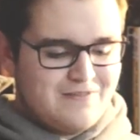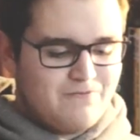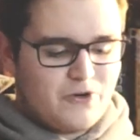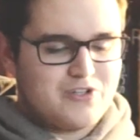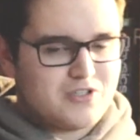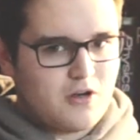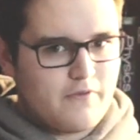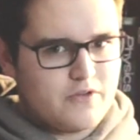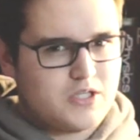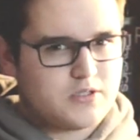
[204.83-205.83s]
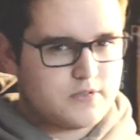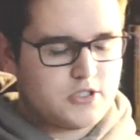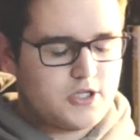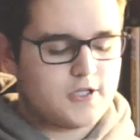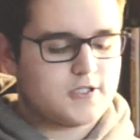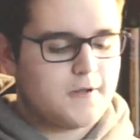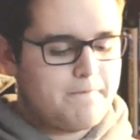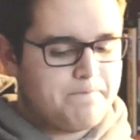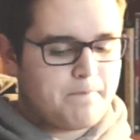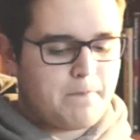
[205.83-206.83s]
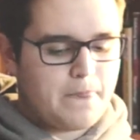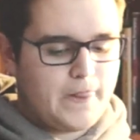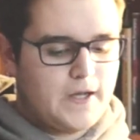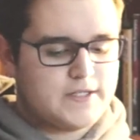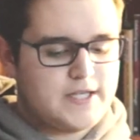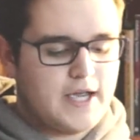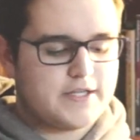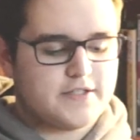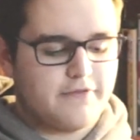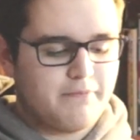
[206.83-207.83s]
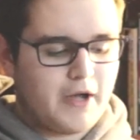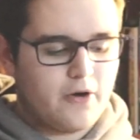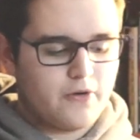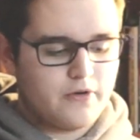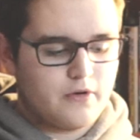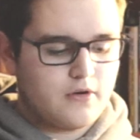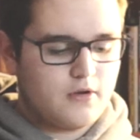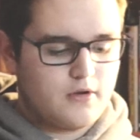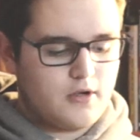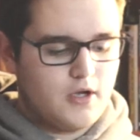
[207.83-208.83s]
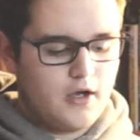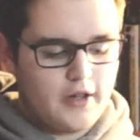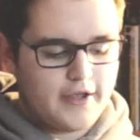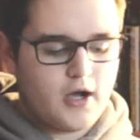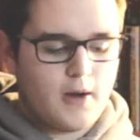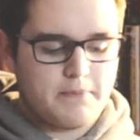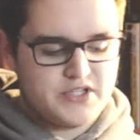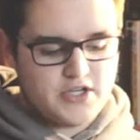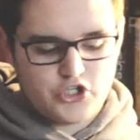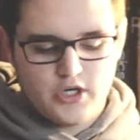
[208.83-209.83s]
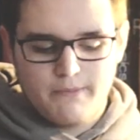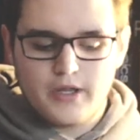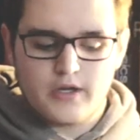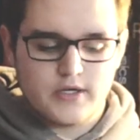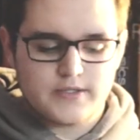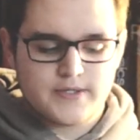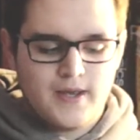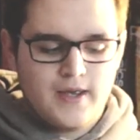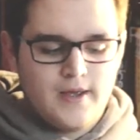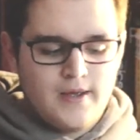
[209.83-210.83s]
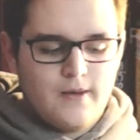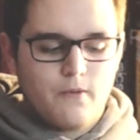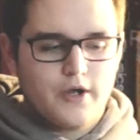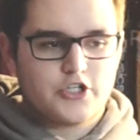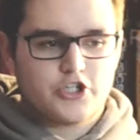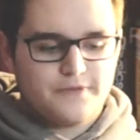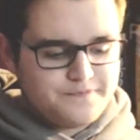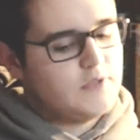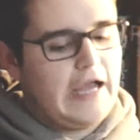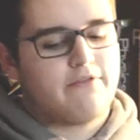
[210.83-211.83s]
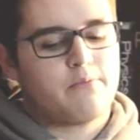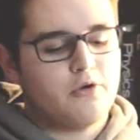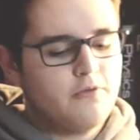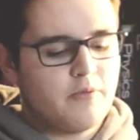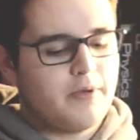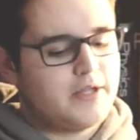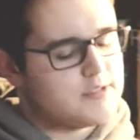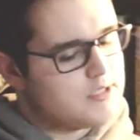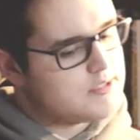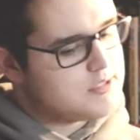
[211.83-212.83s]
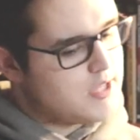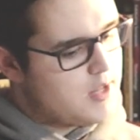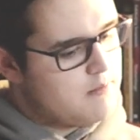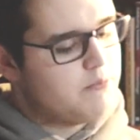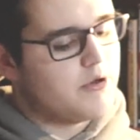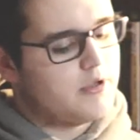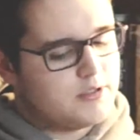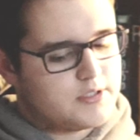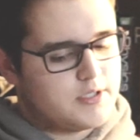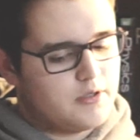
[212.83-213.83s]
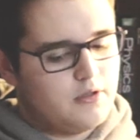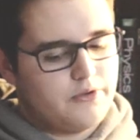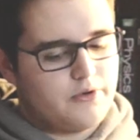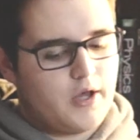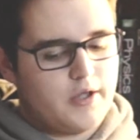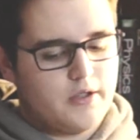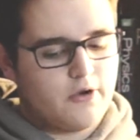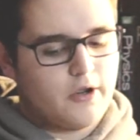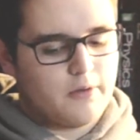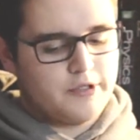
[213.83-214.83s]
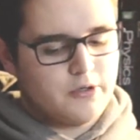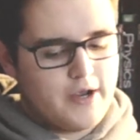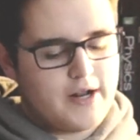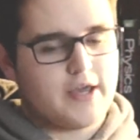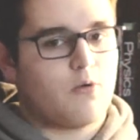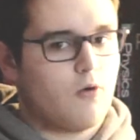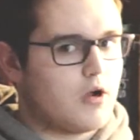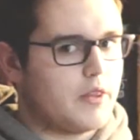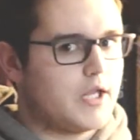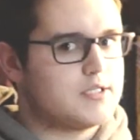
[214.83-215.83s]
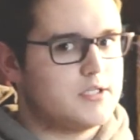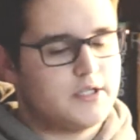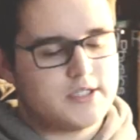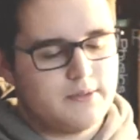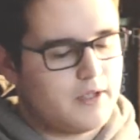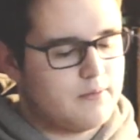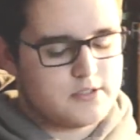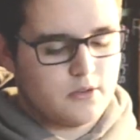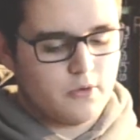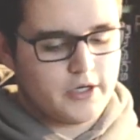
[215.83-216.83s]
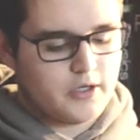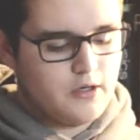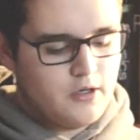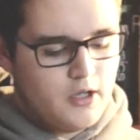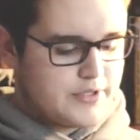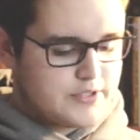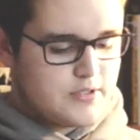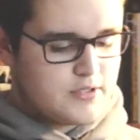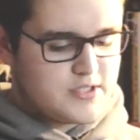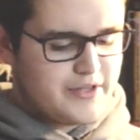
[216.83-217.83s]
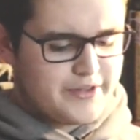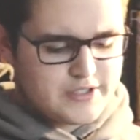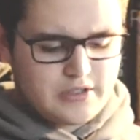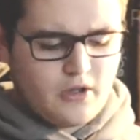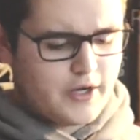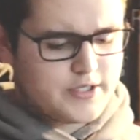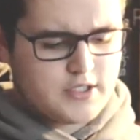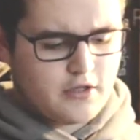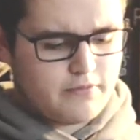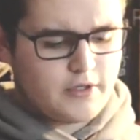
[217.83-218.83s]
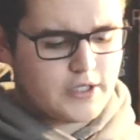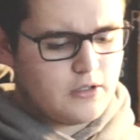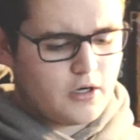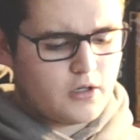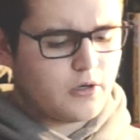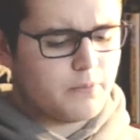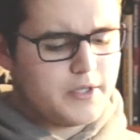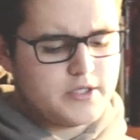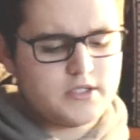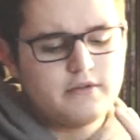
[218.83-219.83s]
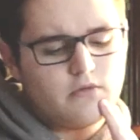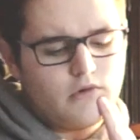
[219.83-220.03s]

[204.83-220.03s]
very surface. This was just a test of my own composition abilities, which have improved a bit since then, but still they're not incredibly great. I gotta work on that still. That's something I'm still working on. With this, you can see like there's a lot of stuff, like a lot of little pieces that are